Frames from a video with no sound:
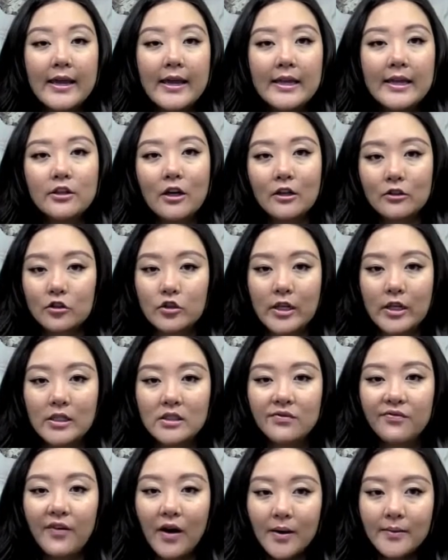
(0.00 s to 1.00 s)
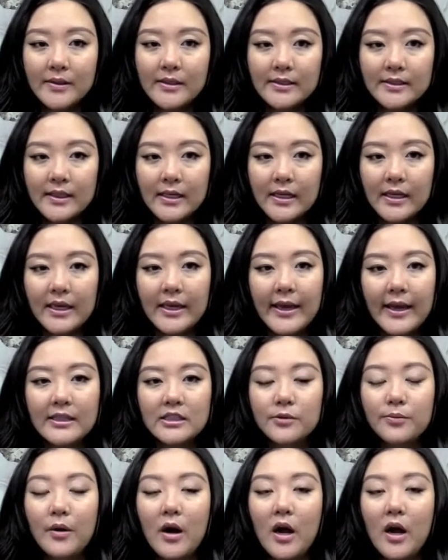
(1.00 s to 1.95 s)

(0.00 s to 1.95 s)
In Doctor Chang's pharmacy, he has